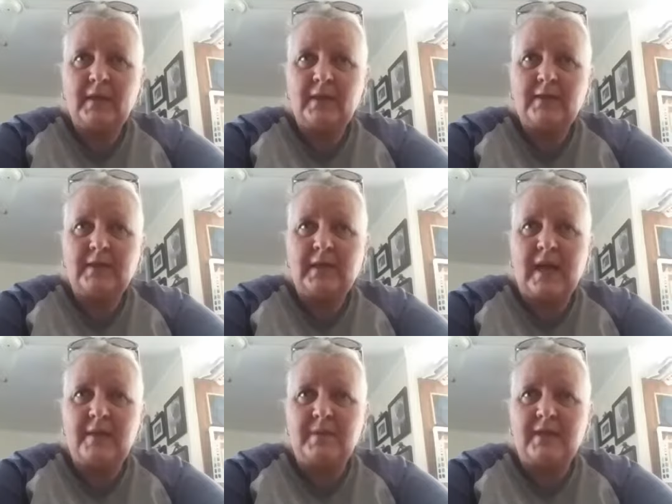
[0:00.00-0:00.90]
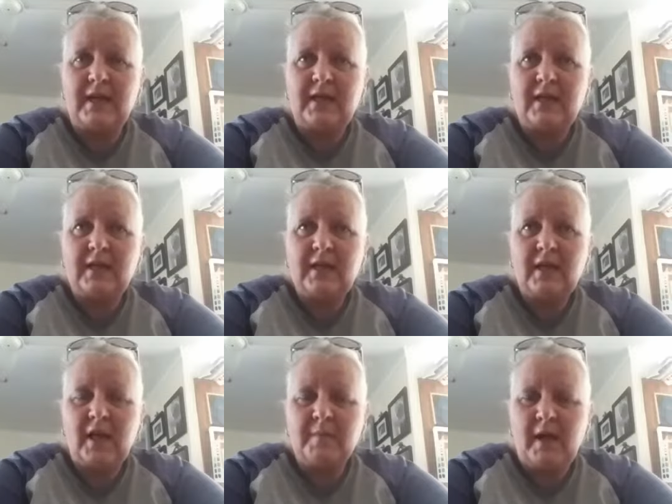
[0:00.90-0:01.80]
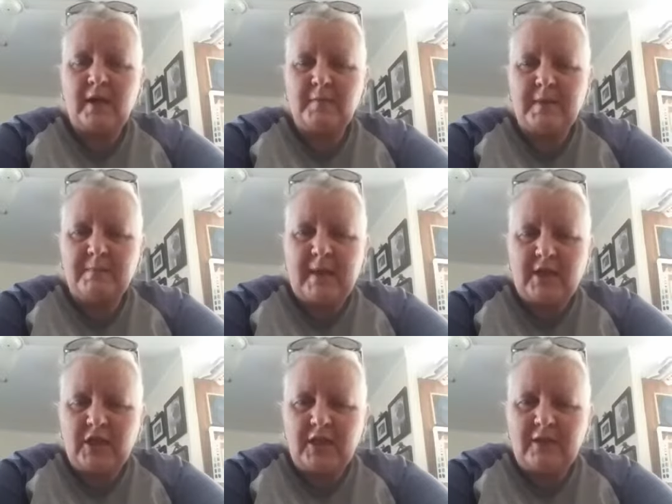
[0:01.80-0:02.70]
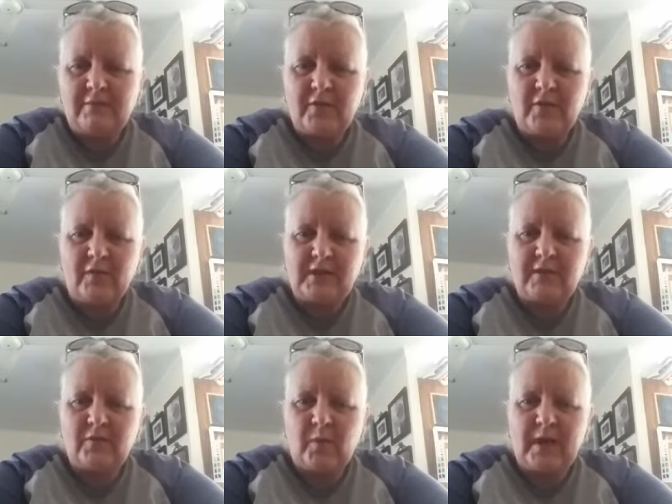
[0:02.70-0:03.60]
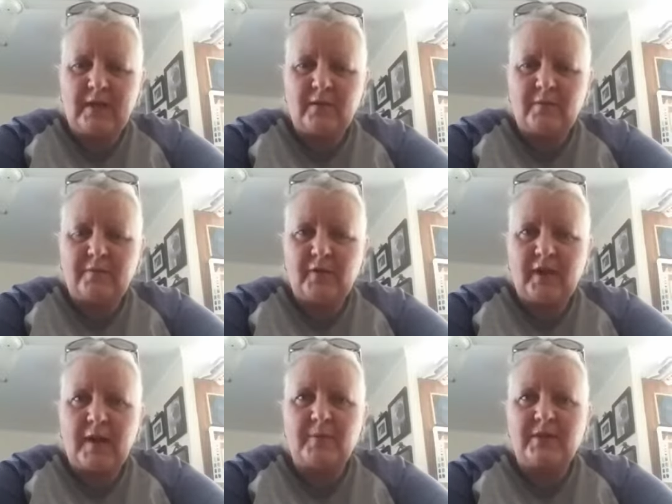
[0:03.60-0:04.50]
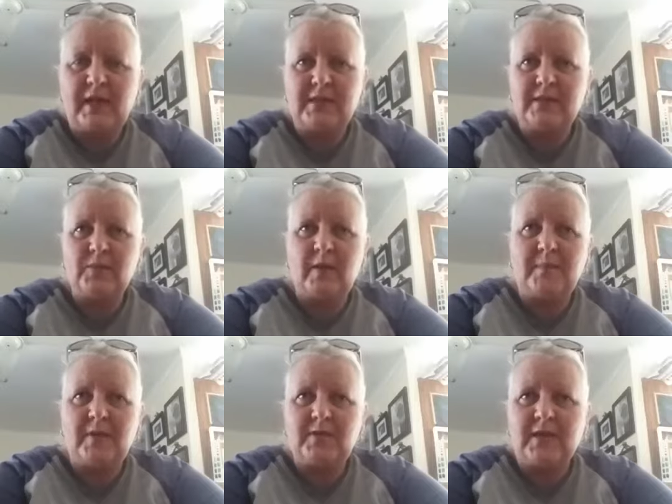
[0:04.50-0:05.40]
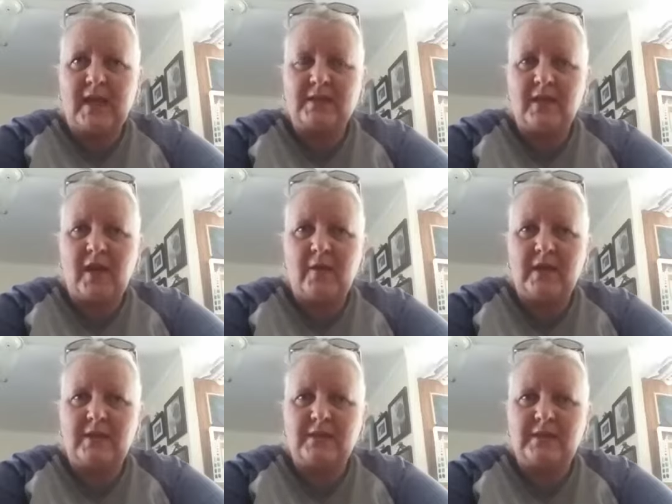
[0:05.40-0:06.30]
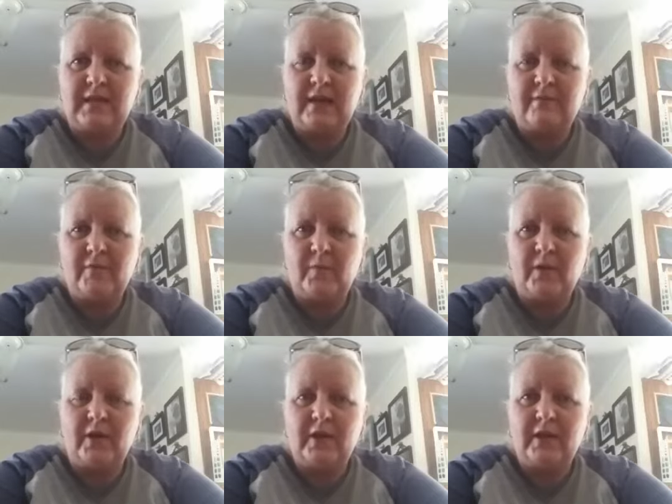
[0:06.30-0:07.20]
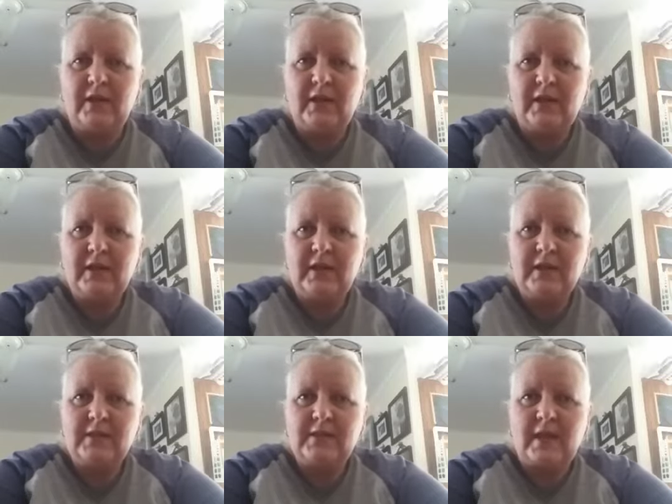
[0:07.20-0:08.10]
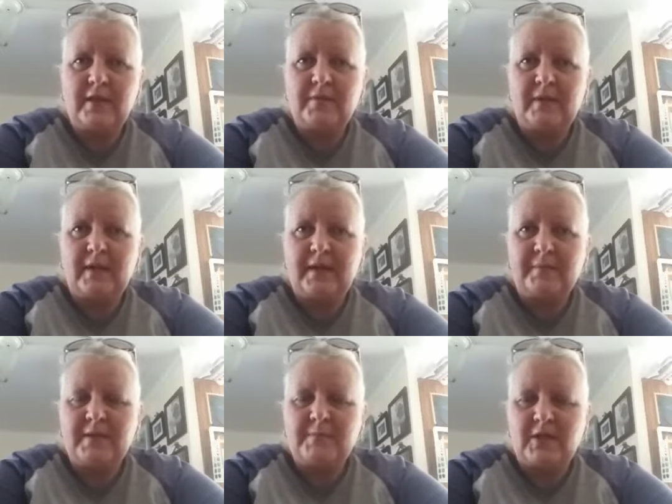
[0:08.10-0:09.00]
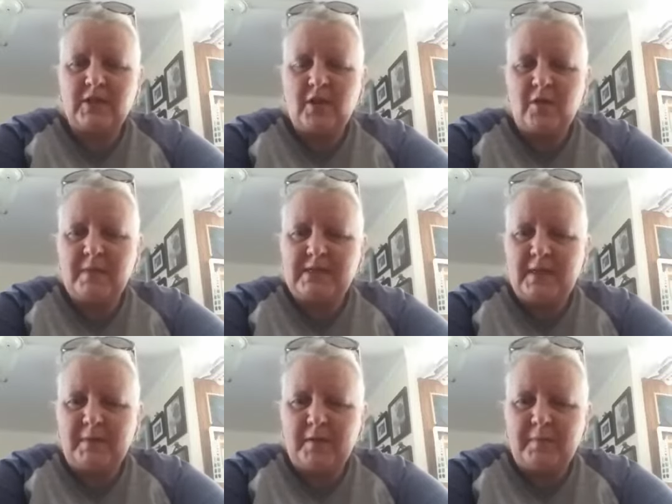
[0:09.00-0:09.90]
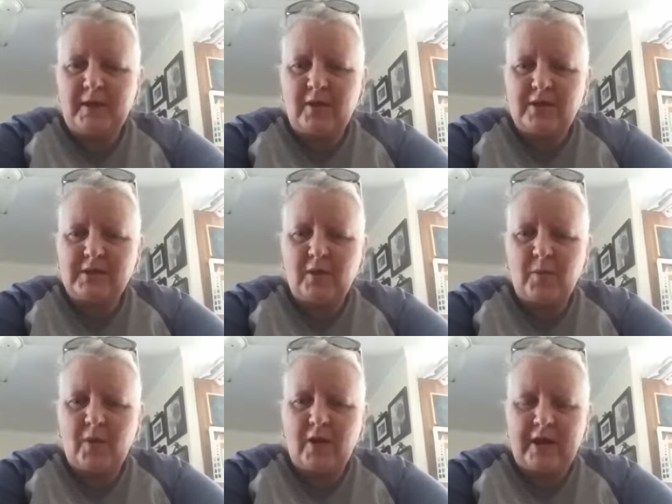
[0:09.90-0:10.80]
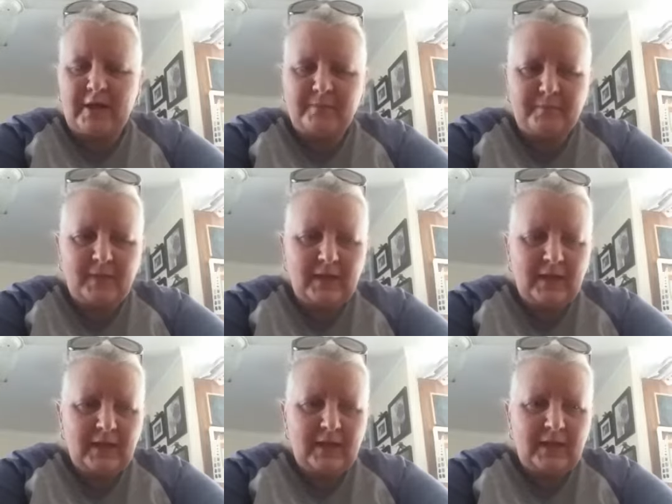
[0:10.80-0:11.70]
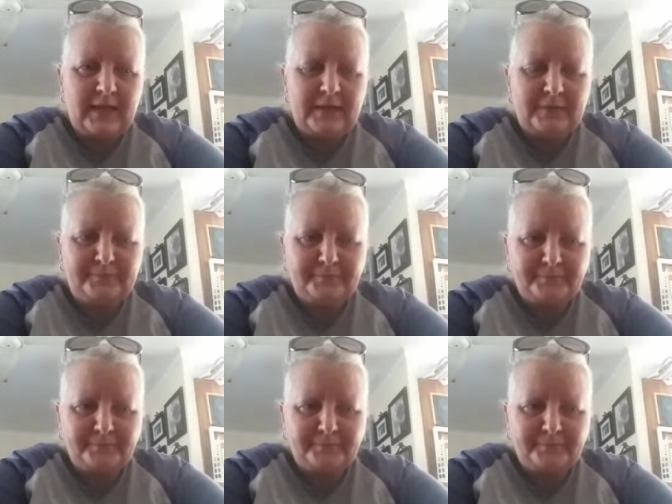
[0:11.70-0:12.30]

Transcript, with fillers: today, but then I'm going to be batching it for the rest of the week or for a couple of days this week because he has to go interstate for work. So, um, as much as I'll miss him, it'll be nice and quiet. Um,